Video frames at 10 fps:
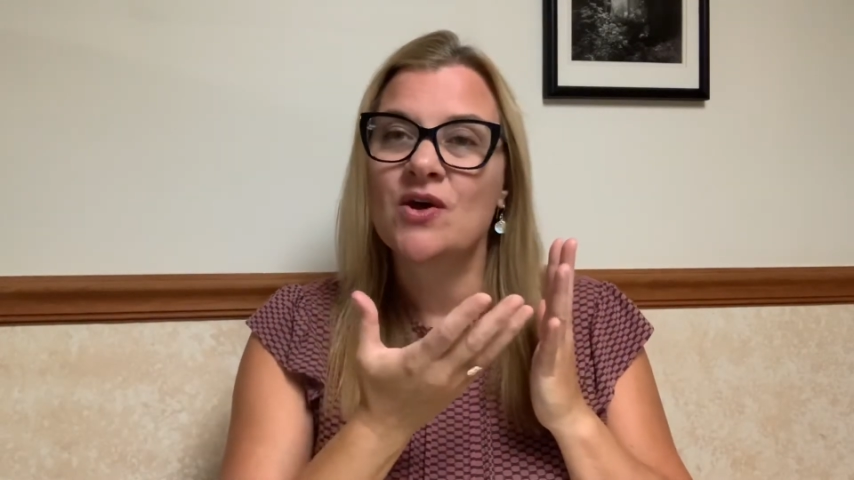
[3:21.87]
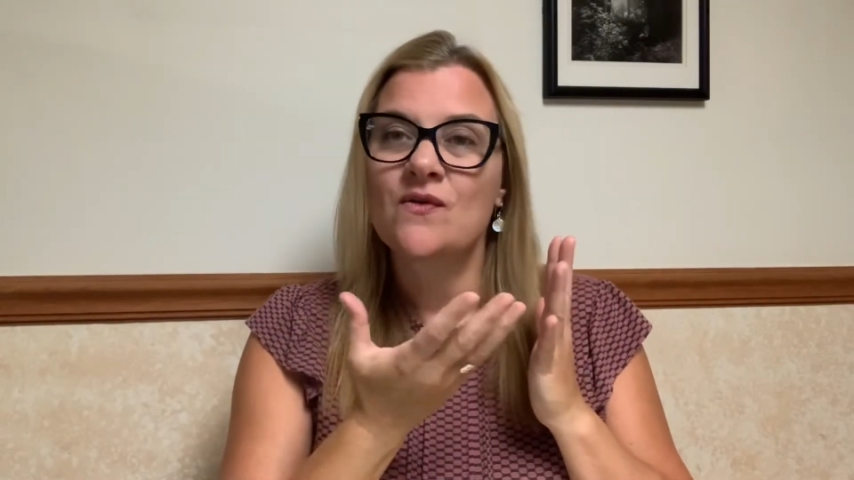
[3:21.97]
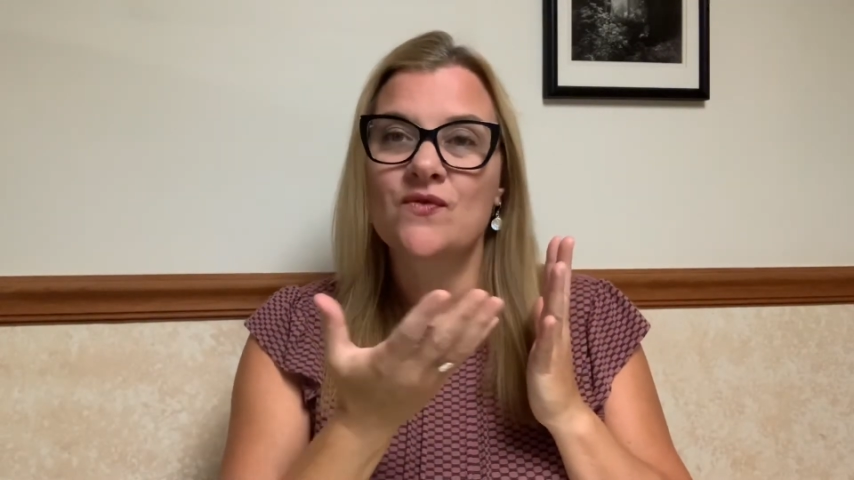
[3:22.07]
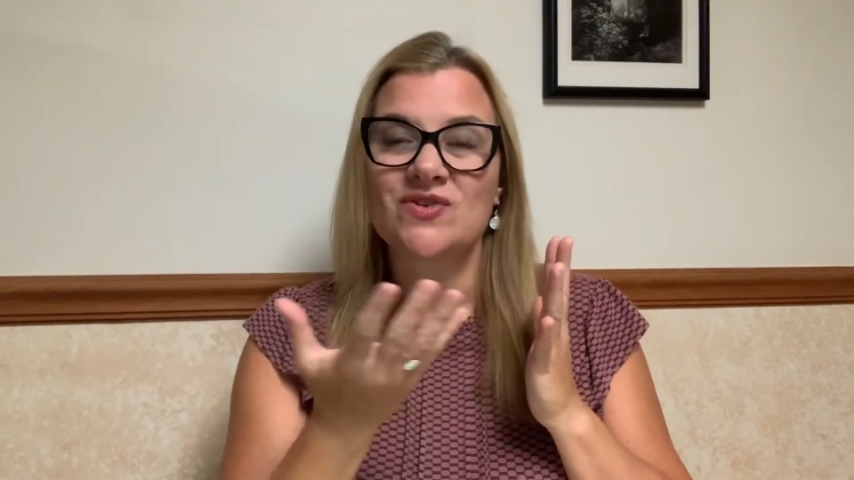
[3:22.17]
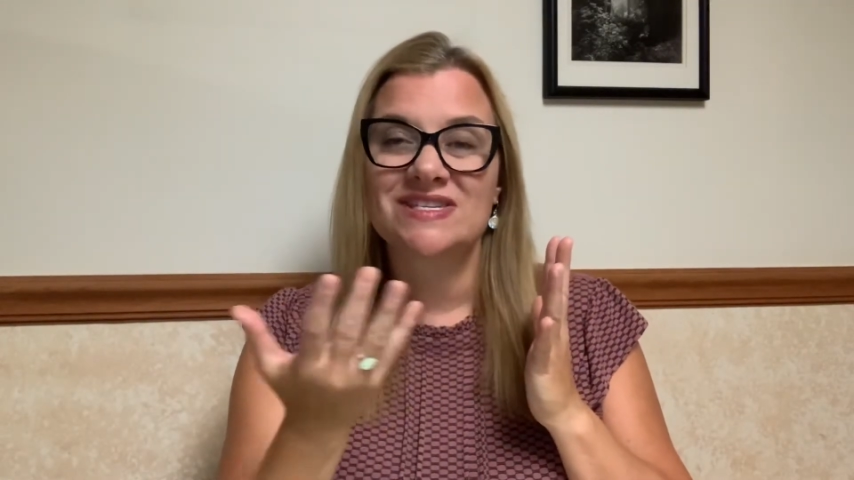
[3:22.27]

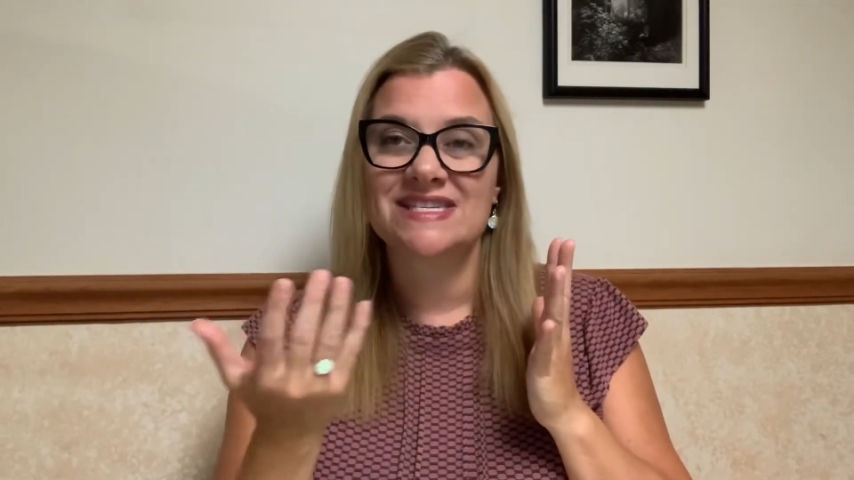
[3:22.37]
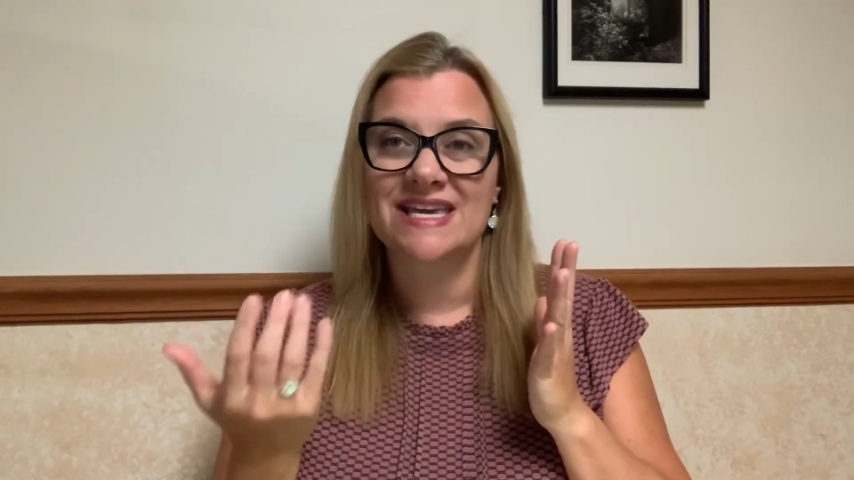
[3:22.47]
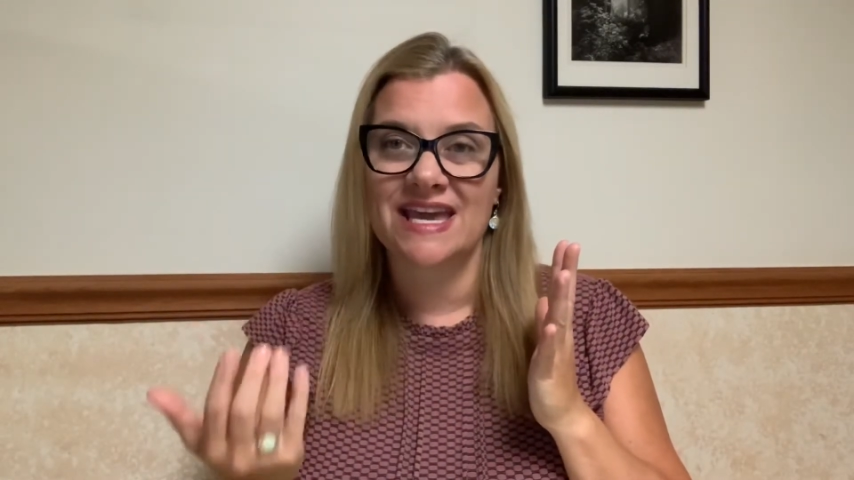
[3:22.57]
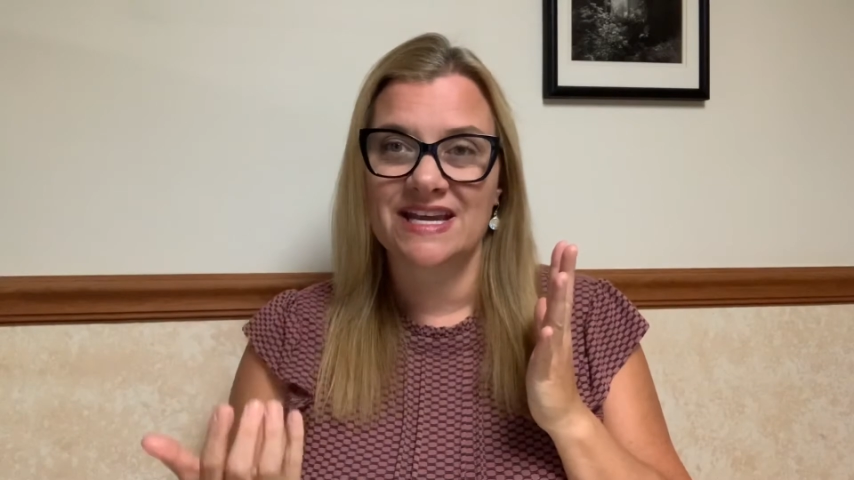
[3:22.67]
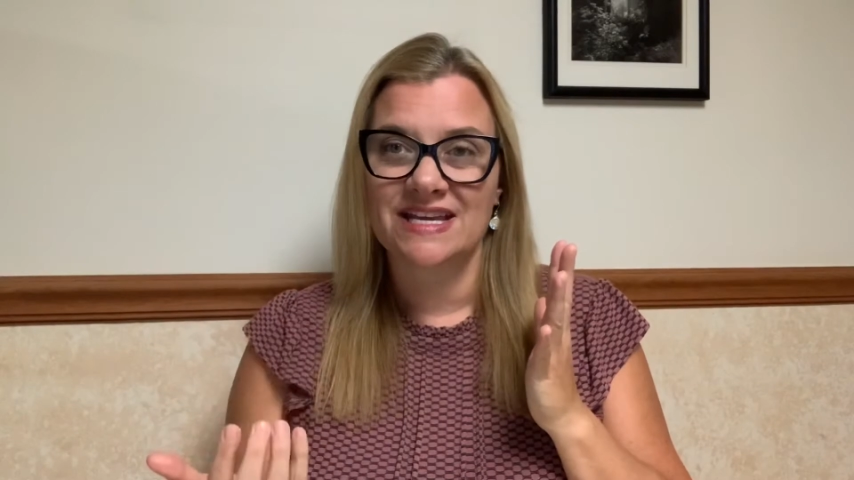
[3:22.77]
for
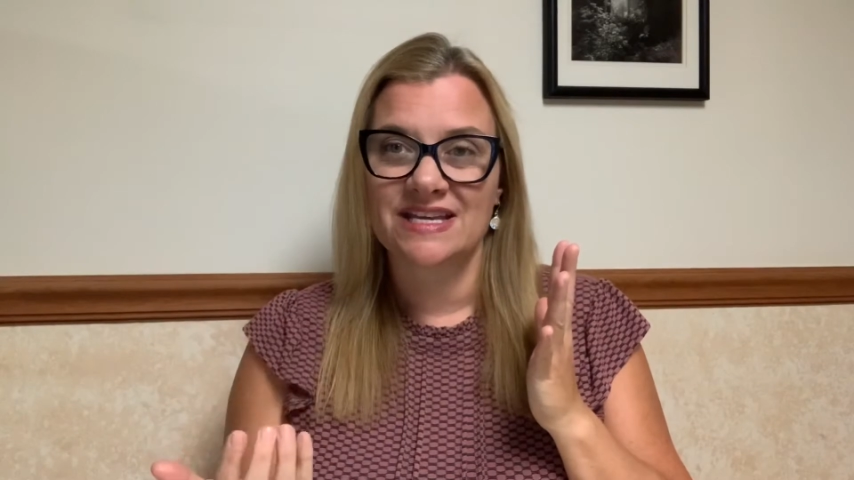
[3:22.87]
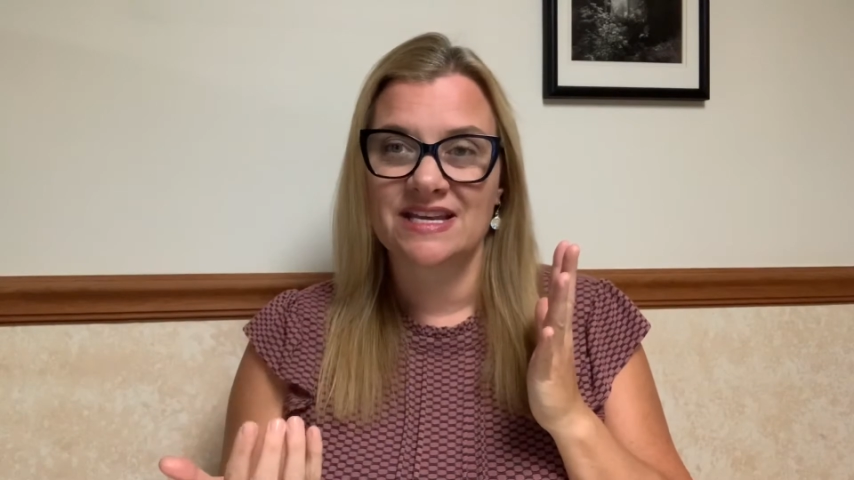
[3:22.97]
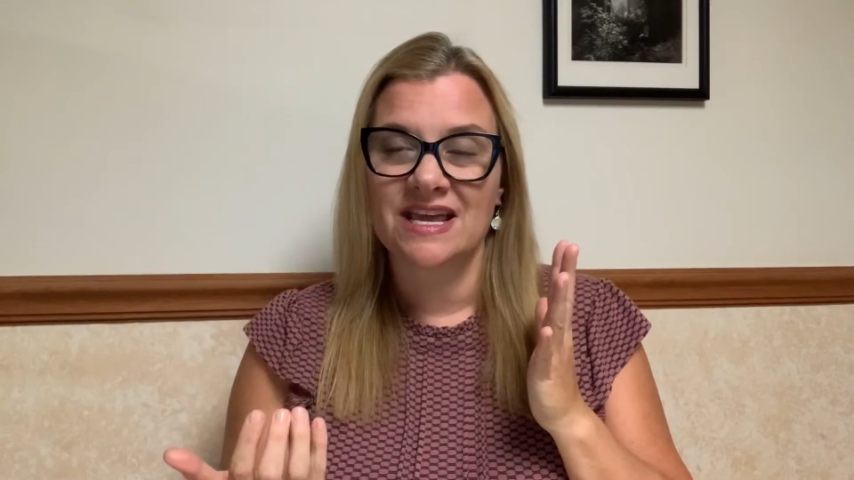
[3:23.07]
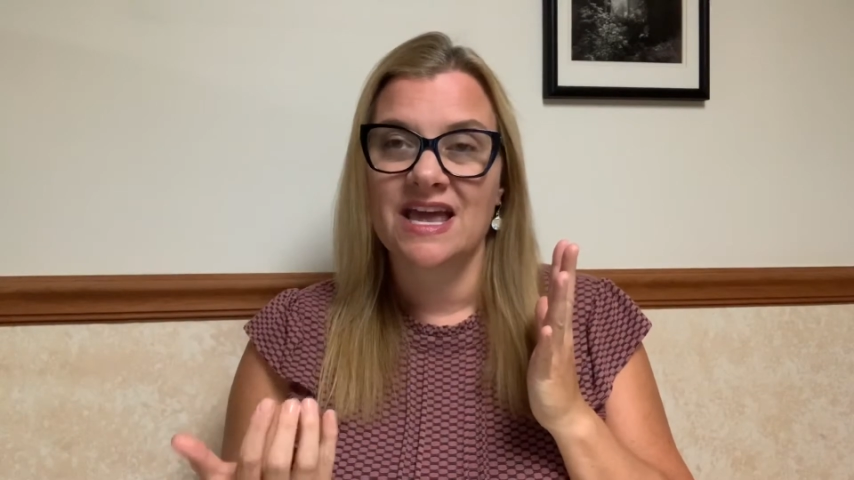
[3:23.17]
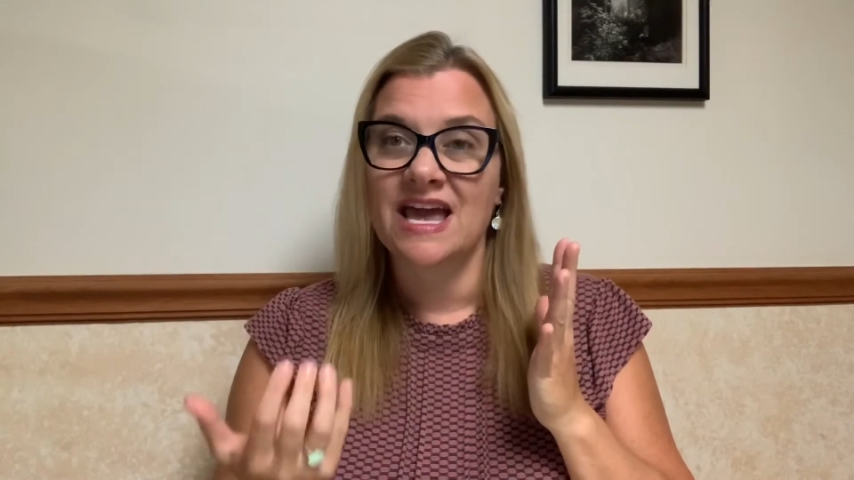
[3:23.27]
scanning
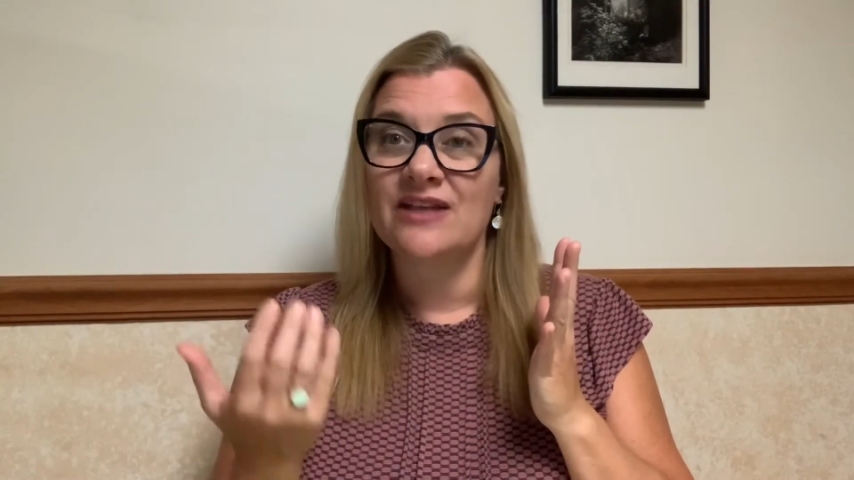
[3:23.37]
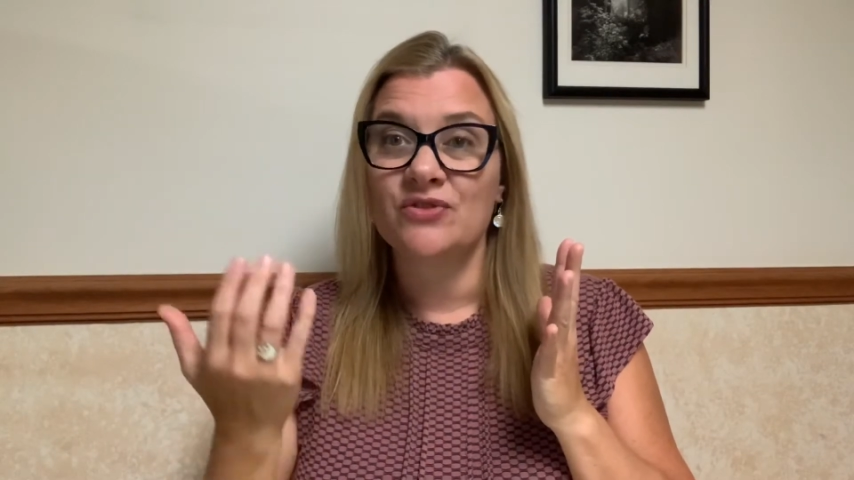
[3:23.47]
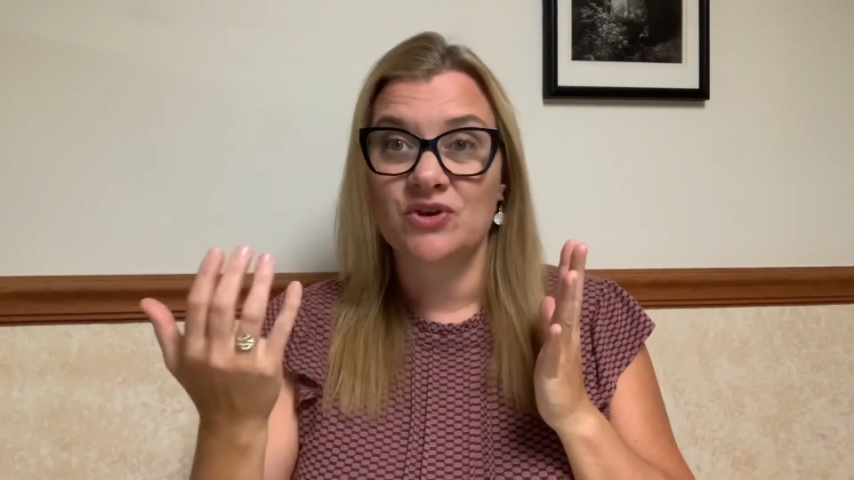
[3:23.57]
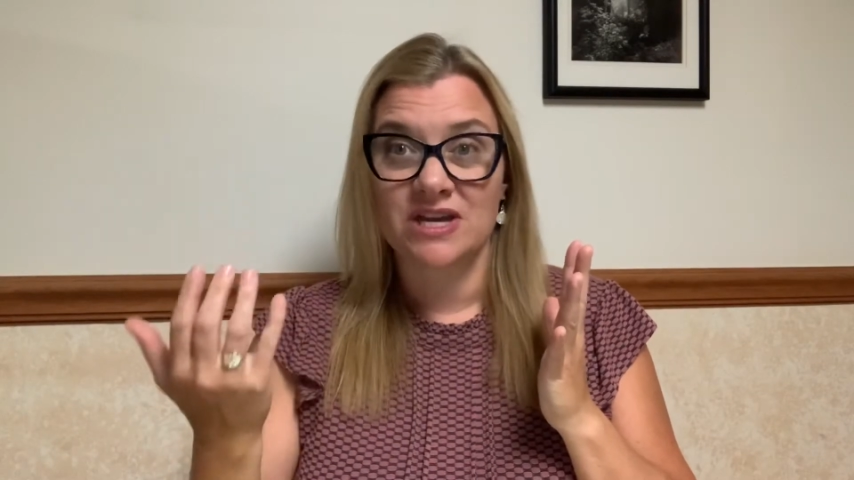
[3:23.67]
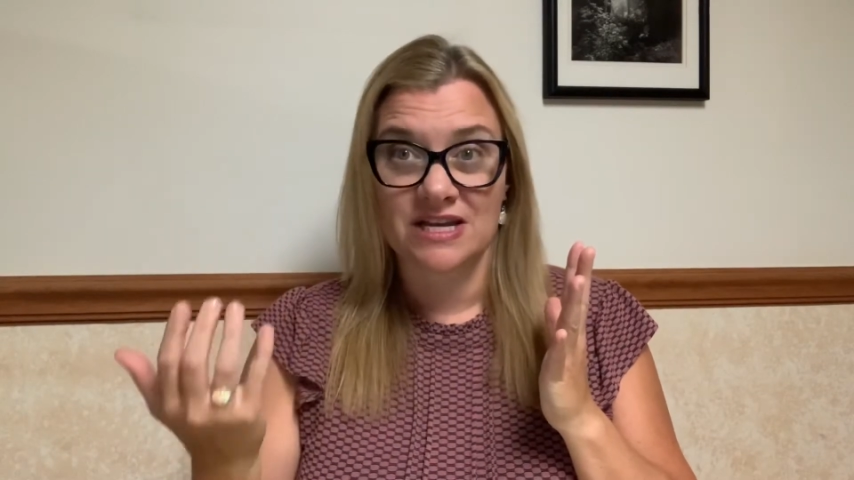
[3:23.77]
and looking